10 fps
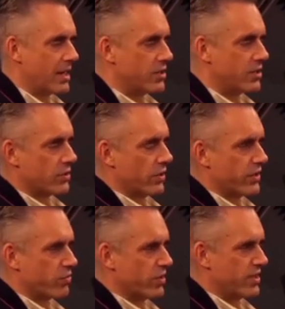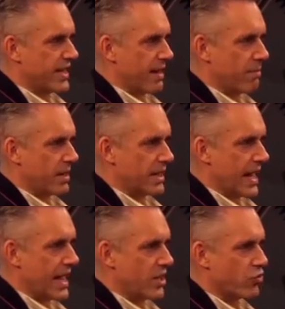imagine there's all this resentment
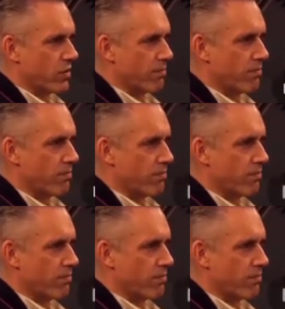and hatred.